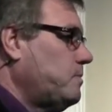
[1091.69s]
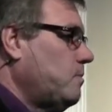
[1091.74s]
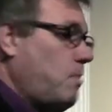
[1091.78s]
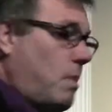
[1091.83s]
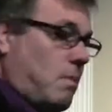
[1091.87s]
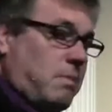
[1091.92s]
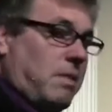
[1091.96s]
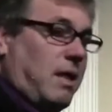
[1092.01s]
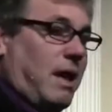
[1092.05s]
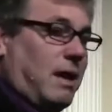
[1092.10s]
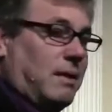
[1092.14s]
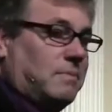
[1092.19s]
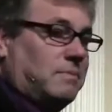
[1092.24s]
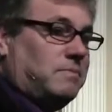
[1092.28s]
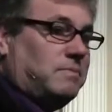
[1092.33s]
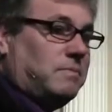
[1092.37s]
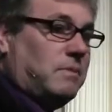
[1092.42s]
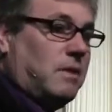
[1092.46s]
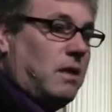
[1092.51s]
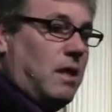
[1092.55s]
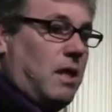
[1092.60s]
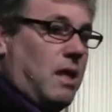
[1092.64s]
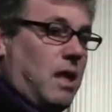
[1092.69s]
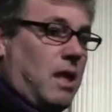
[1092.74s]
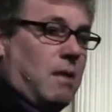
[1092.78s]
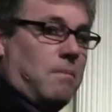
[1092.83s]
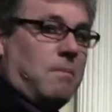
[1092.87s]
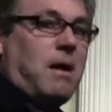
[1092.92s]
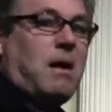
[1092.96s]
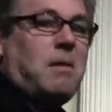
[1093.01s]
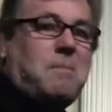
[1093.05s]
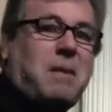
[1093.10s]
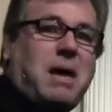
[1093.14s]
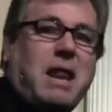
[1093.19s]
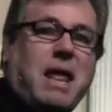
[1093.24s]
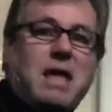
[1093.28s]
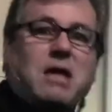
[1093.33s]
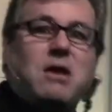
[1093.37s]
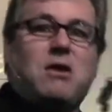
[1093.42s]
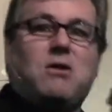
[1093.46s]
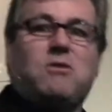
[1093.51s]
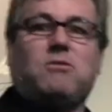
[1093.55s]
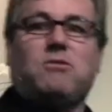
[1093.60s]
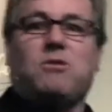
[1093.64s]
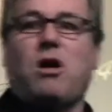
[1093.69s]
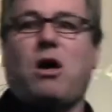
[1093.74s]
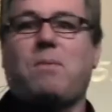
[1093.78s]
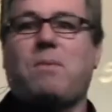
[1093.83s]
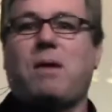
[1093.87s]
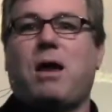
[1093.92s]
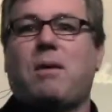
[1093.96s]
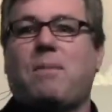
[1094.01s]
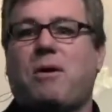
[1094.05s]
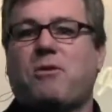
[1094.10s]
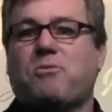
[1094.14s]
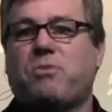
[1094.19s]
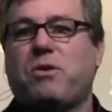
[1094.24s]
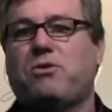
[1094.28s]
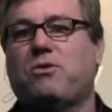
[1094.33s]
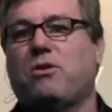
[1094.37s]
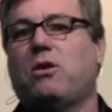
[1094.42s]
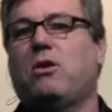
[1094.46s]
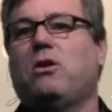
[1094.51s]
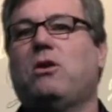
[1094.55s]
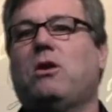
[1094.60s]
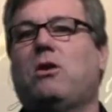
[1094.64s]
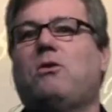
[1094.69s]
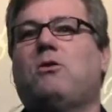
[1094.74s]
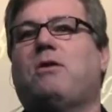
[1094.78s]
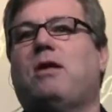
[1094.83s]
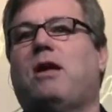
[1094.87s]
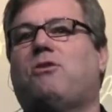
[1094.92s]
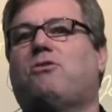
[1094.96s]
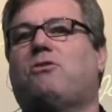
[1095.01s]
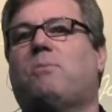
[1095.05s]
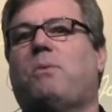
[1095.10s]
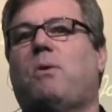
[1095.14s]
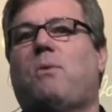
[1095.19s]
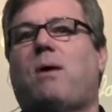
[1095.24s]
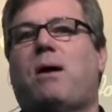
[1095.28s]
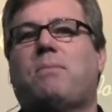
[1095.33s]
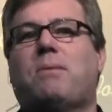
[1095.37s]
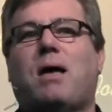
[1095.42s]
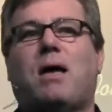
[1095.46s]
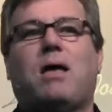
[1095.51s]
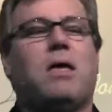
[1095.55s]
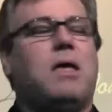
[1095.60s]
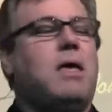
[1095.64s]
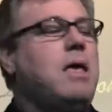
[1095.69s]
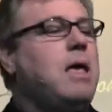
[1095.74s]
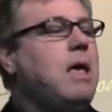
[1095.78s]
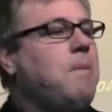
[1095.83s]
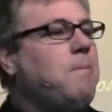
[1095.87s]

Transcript: Remember that? About, about, eight years ago, I mean, everybody's preaching, you know, your debt's going to be wiped out.